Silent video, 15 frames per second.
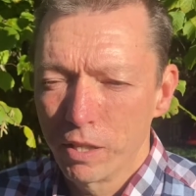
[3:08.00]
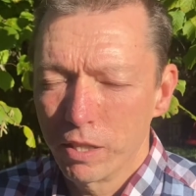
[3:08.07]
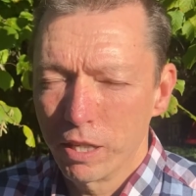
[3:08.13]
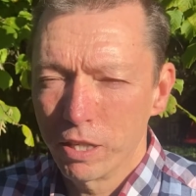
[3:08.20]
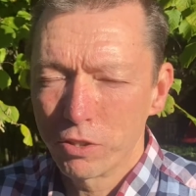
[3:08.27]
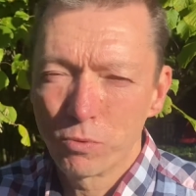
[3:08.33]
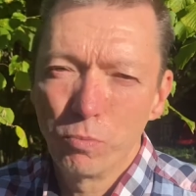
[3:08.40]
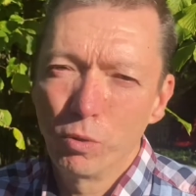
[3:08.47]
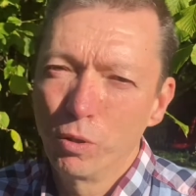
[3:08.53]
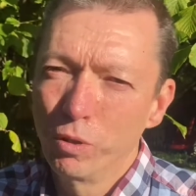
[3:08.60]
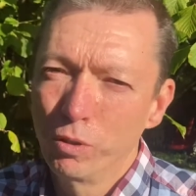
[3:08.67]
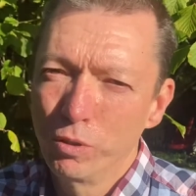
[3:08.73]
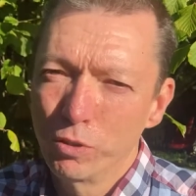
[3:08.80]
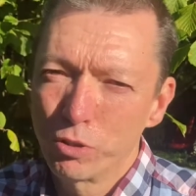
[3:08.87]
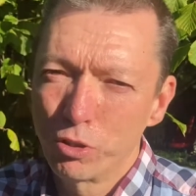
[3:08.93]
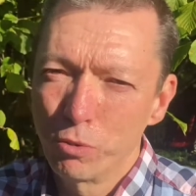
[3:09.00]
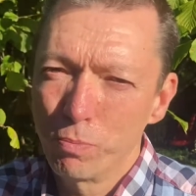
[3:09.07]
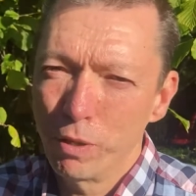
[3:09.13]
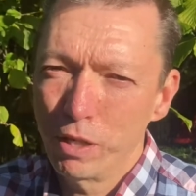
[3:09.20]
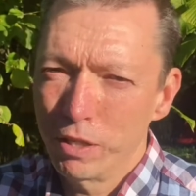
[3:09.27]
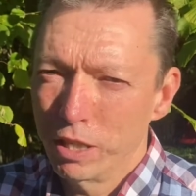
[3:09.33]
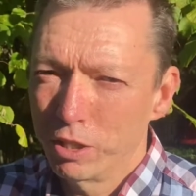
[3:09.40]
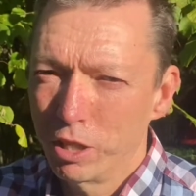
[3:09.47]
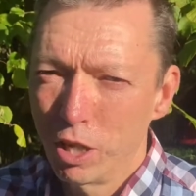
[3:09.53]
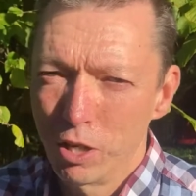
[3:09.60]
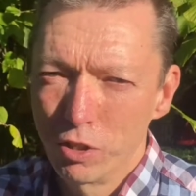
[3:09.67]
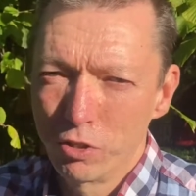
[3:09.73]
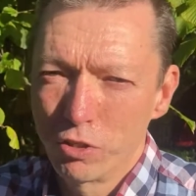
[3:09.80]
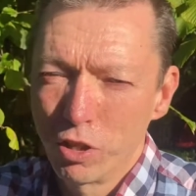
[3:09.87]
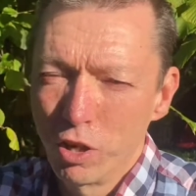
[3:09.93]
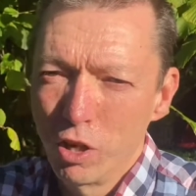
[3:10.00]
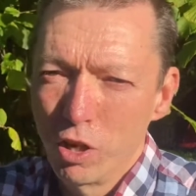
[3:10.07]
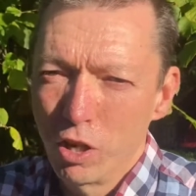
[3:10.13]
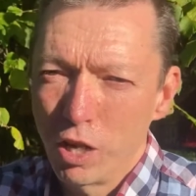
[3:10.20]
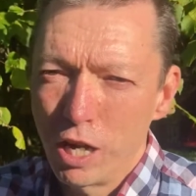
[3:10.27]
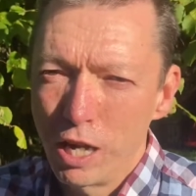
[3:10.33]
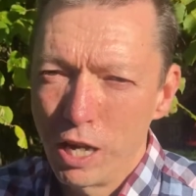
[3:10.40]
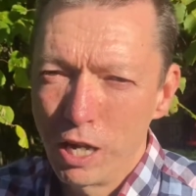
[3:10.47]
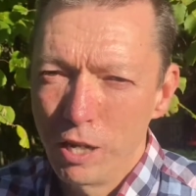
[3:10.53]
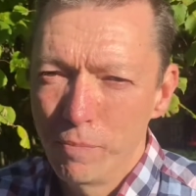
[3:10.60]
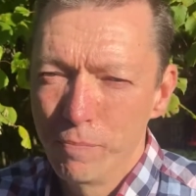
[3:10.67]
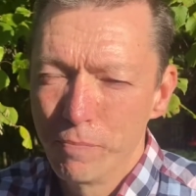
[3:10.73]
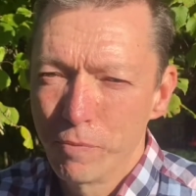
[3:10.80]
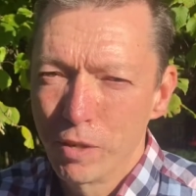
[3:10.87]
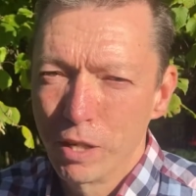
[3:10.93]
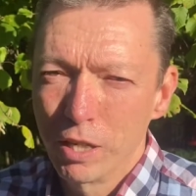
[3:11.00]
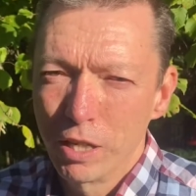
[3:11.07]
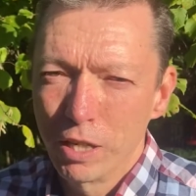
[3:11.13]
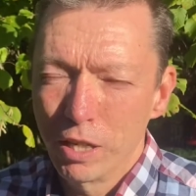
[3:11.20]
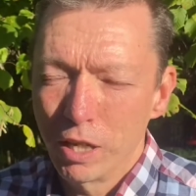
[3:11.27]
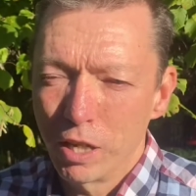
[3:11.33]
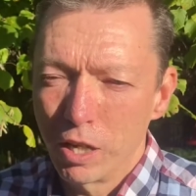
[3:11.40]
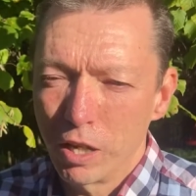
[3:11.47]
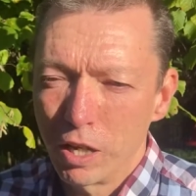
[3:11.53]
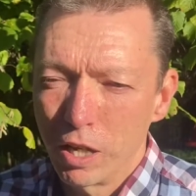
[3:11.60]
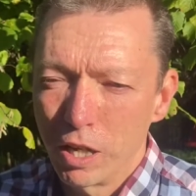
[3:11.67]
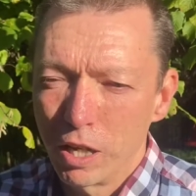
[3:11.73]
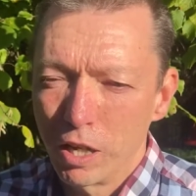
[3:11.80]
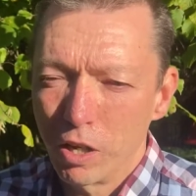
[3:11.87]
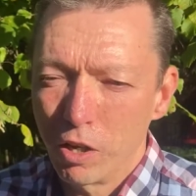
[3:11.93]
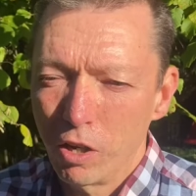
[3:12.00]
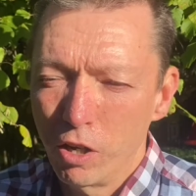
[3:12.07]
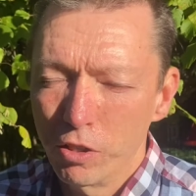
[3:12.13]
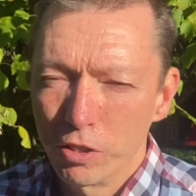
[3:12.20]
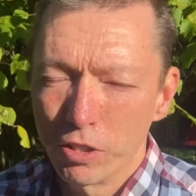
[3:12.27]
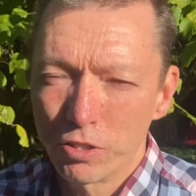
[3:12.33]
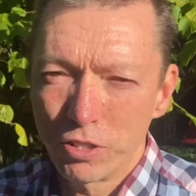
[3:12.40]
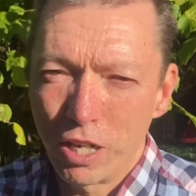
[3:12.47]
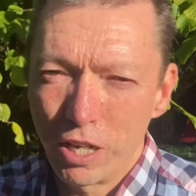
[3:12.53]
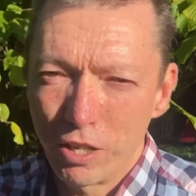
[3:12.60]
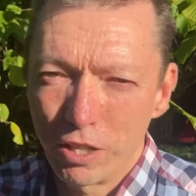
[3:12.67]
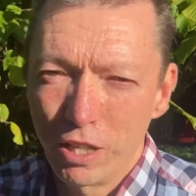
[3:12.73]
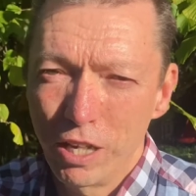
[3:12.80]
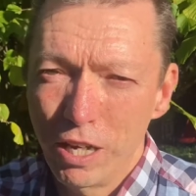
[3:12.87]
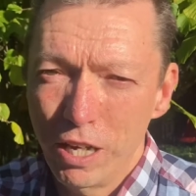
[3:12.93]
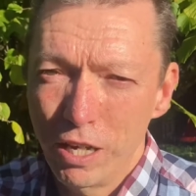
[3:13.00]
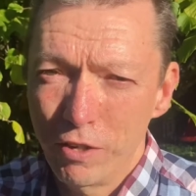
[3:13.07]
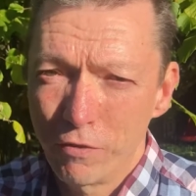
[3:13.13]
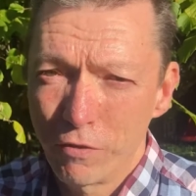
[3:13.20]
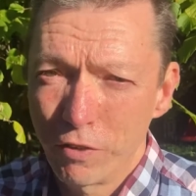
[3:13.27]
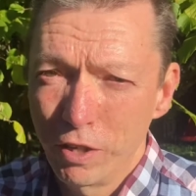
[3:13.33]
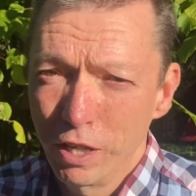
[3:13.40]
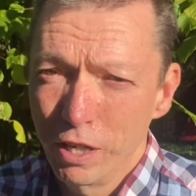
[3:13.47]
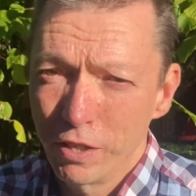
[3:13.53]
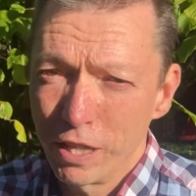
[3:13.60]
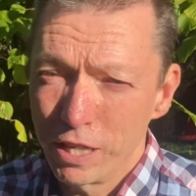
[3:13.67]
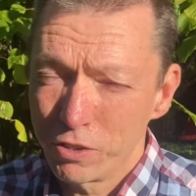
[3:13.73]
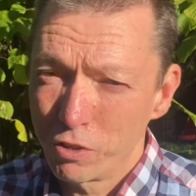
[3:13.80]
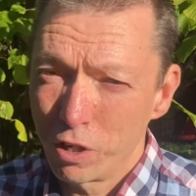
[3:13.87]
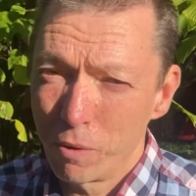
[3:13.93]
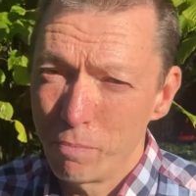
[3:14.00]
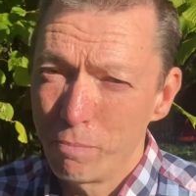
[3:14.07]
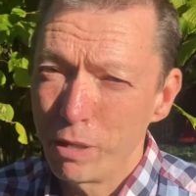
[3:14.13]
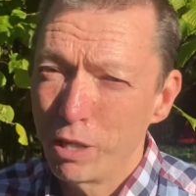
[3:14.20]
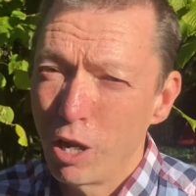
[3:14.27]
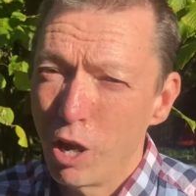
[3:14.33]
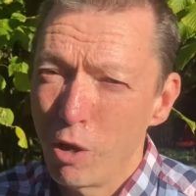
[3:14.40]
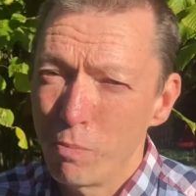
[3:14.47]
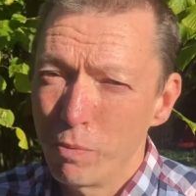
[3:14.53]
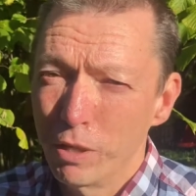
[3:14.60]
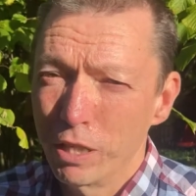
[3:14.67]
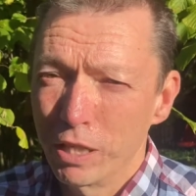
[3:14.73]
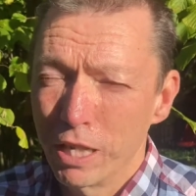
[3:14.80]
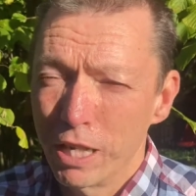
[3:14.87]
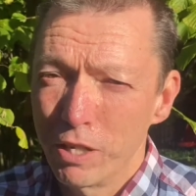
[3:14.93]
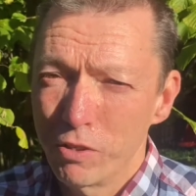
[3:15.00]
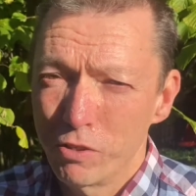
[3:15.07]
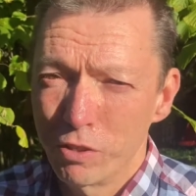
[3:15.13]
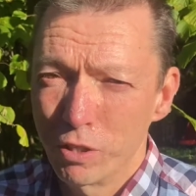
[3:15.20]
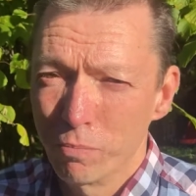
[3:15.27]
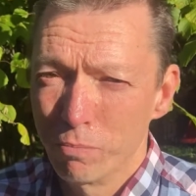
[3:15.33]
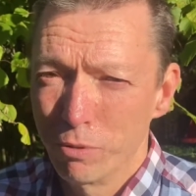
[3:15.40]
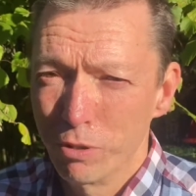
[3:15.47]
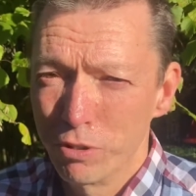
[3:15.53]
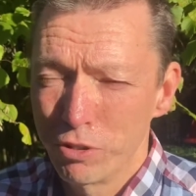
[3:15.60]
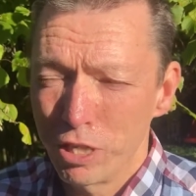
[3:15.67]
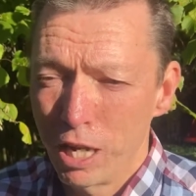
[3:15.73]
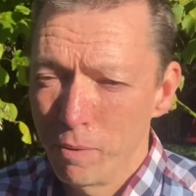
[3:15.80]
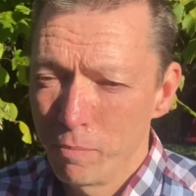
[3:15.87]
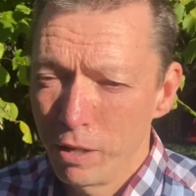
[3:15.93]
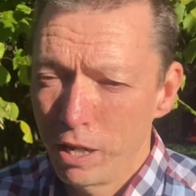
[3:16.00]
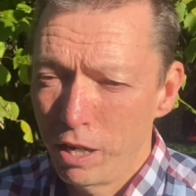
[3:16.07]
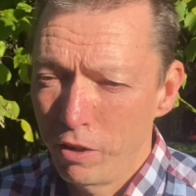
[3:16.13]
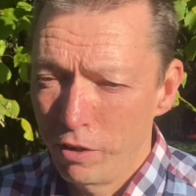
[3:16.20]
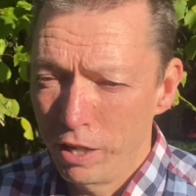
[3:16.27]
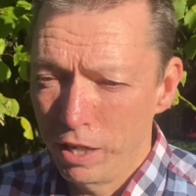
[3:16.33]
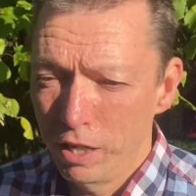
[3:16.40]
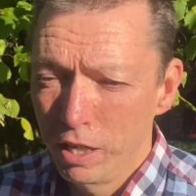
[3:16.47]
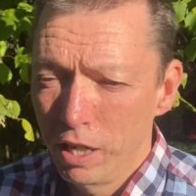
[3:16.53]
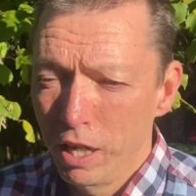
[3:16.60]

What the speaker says: small super that goes on the side of the hive. That's got a big opening into the brood chamber area.